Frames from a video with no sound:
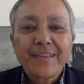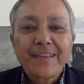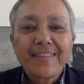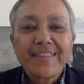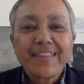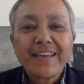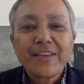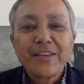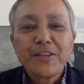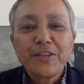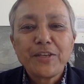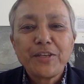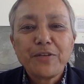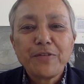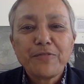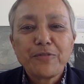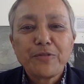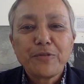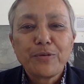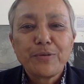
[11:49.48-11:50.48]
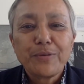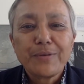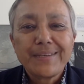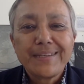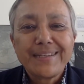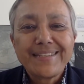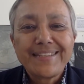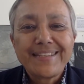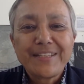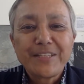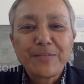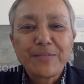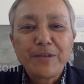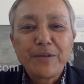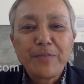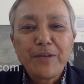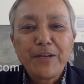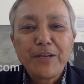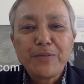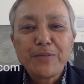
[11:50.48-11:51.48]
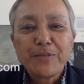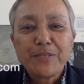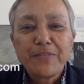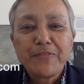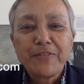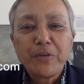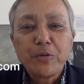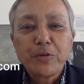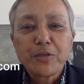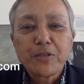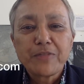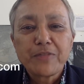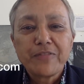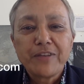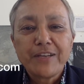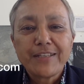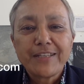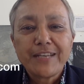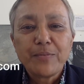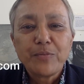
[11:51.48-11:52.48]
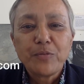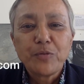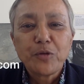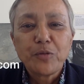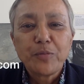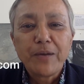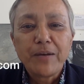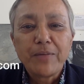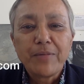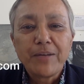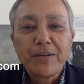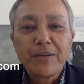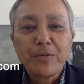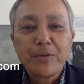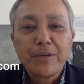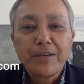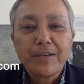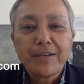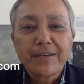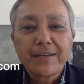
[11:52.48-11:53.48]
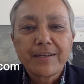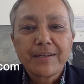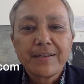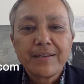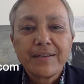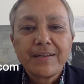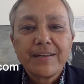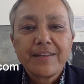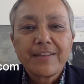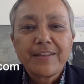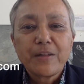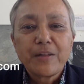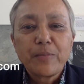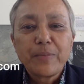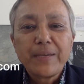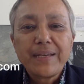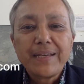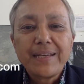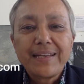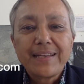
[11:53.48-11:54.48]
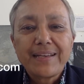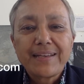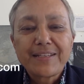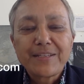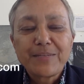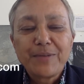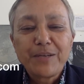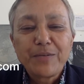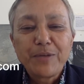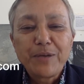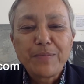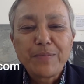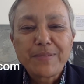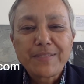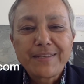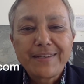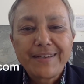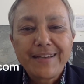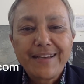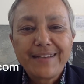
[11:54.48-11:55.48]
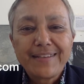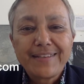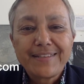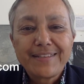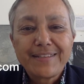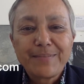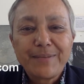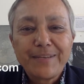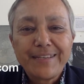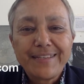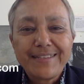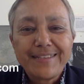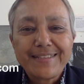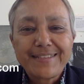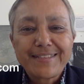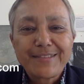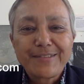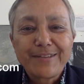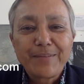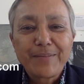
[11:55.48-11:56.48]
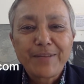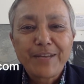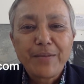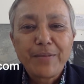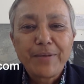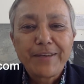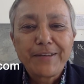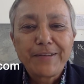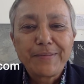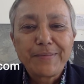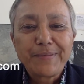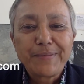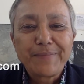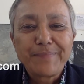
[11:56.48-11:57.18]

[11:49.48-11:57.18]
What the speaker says: Thank you for listening to my poems, and if you want to find out more about my work, there'll be a link to my website and to my Instagram coming up.